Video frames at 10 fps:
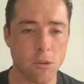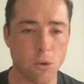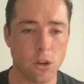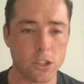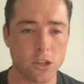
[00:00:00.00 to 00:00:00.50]

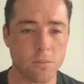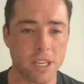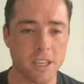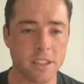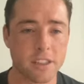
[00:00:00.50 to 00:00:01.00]
Walter,
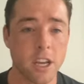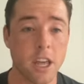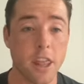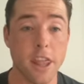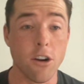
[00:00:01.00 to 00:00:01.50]
because
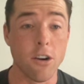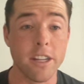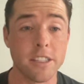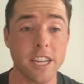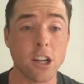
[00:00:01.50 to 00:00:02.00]
there
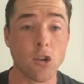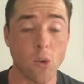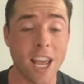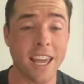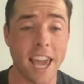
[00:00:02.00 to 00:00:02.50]
is a great